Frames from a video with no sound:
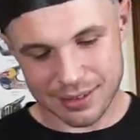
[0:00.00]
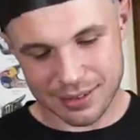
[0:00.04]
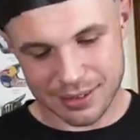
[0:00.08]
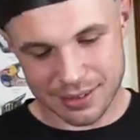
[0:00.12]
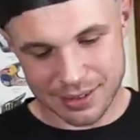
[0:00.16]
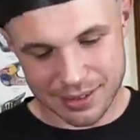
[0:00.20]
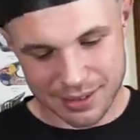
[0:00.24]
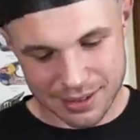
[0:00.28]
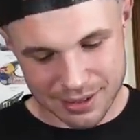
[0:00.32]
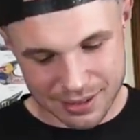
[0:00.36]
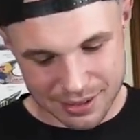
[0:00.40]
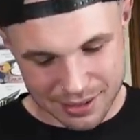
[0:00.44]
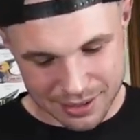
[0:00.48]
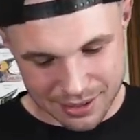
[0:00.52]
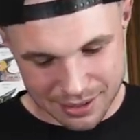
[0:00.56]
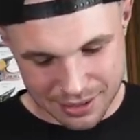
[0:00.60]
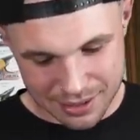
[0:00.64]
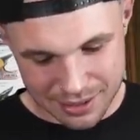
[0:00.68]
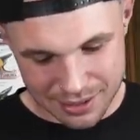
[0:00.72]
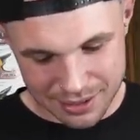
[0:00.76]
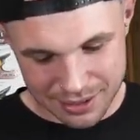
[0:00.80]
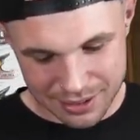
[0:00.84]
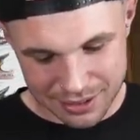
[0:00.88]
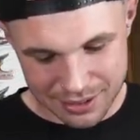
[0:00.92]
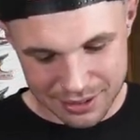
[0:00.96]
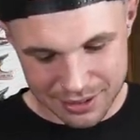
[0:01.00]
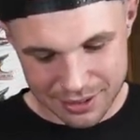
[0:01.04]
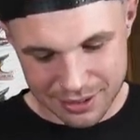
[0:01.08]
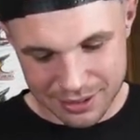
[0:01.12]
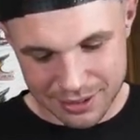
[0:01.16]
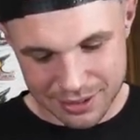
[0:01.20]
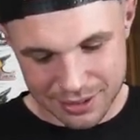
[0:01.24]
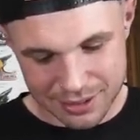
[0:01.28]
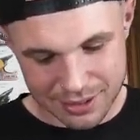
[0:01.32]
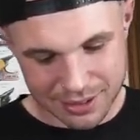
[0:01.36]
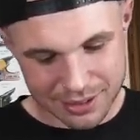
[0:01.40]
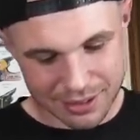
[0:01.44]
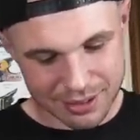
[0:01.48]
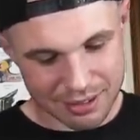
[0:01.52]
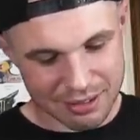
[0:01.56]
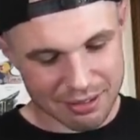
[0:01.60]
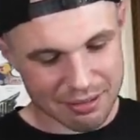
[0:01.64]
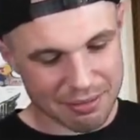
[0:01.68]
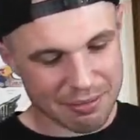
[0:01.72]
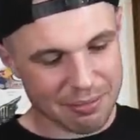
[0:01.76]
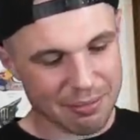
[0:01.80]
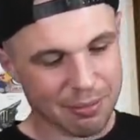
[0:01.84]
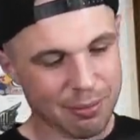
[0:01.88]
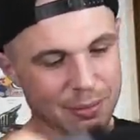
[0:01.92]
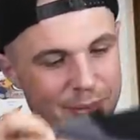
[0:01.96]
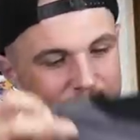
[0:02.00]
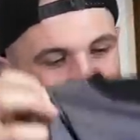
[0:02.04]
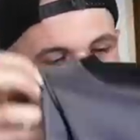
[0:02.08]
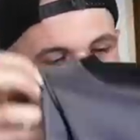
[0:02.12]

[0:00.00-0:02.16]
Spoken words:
(silent)